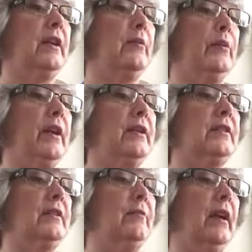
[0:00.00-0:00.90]
the
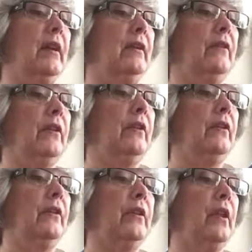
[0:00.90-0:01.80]
oppressed, the man of the
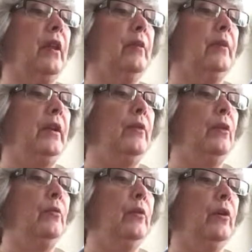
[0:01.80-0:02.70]
earth may
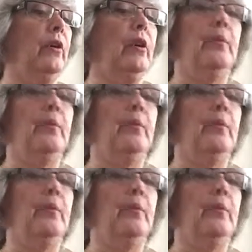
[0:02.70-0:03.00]
no more